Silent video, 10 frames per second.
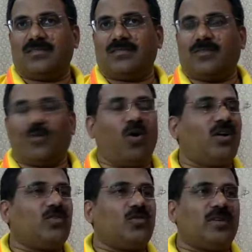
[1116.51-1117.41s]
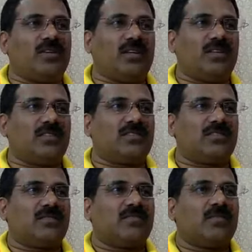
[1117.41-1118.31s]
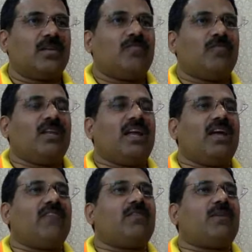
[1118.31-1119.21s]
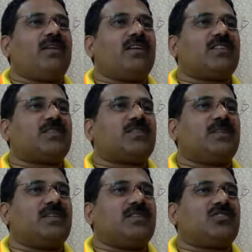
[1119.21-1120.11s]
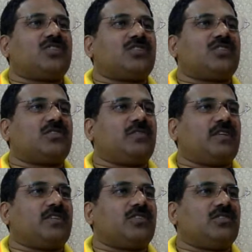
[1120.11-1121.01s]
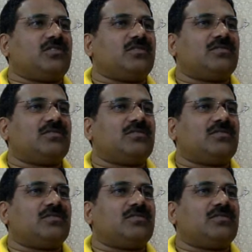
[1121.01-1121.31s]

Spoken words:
for all human race, will everybody experience justification?